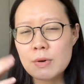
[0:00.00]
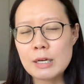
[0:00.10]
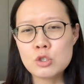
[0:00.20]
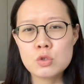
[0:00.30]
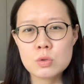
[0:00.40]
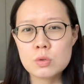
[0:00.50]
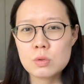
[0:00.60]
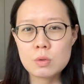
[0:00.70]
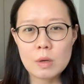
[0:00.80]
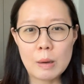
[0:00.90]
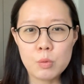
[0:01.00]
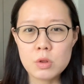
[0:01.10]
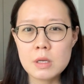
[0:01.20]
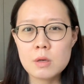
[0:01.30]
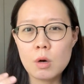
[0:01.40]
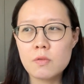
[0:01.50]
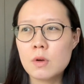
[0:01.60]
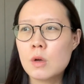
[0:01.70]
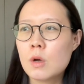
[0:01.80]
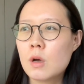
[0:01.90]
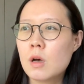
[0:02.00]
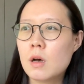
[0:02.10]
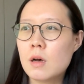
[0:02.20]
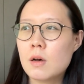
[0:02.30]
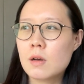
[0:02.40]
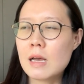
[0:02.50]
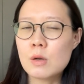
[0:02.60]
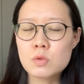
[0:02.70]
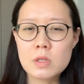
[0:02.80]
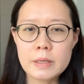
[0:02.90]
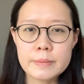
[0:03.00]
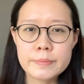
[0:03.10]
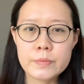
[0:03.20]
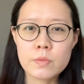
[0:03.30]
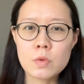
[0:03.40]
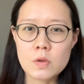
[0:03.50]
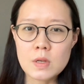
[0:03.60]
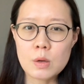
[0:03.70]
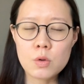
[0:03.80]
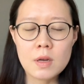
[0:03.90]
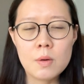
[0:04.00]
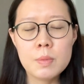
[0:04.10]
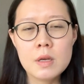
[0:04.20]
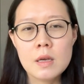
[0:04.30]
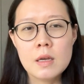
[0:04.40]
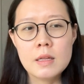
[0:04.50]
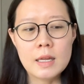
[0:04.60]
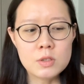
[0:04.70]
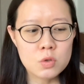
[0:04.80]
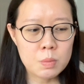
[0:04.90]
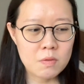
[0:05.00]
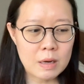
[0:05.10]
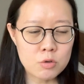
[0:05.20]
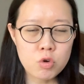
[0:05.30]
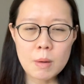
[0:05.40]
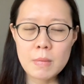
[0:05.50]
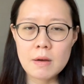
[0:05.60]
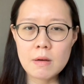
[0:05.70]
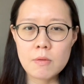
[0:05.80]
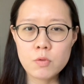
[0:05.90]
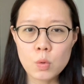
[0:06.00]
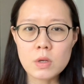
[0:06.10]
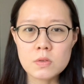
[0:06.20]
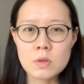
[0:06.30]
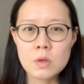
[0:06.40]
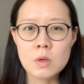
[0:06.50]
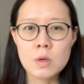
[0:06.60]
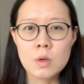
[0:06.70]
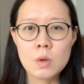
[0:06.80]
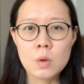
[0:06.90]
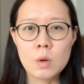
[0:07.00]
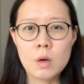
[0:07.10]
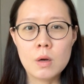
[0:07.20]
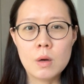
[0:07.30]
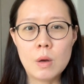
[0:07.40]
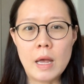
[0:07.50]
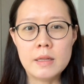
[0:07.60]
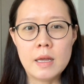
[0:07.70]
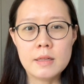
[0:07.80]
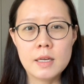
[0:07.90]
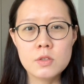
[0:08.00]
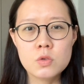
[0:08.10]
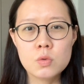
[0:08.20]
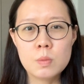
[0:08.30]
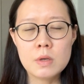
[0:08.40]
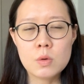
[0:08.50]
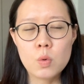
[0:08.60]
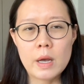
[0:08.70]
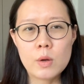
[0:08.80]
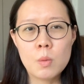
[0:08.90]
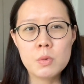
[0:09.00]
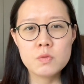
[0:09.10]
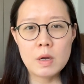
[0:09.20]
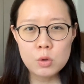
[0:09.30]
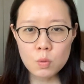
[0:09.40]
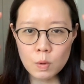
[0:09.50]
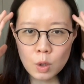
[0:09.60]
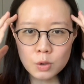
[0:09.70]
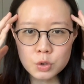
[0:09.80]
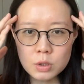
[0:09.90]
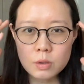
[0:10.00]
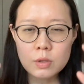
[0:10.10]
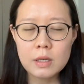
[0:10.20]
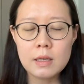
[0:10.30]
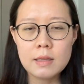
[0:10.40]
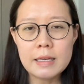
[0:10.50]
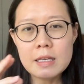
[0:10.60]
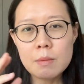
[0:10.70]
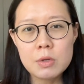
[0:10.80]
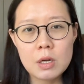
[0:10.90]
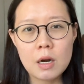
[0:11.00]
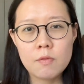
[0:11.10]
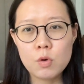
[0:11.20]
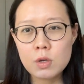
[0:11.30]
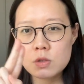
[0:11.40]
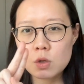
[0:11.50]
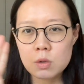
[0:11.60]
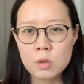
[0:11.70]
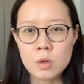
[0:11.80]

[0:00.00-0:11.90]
branch I would think of counseling, psychotherapy, tends to be very trauma focused, and tends to be quite almost very neurological. They like EMDR focus on